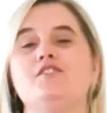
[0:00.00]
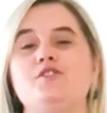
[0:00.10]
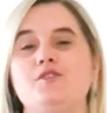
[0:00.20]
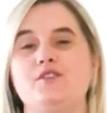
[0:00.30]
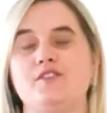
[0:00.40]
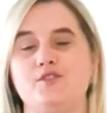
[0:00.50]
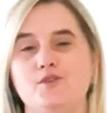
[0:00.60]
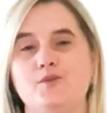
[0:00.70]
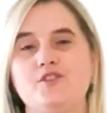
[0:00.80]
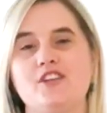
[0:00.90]
due to the
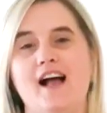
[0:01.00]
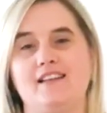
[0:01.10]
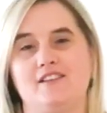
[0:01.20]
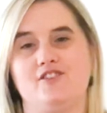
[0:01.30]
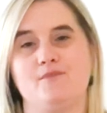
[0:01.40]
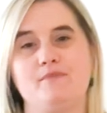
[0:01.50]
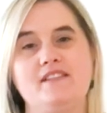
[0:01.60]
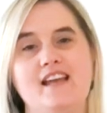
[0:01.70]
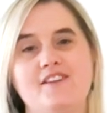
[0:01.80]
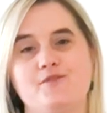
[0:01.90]
dual challenge and
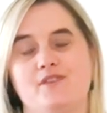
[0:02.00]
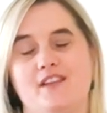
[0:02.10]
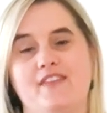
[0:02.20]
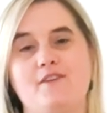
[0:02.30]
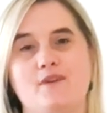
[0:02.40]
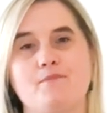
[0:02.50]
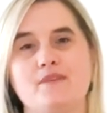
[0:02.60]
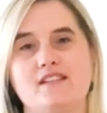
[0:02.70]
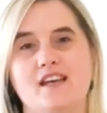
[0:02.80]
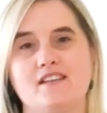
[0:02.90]
potential that they
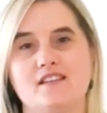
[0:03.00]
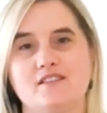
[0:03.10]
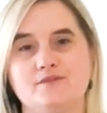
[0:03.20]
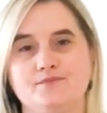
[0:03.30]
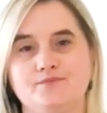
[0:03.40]
represent.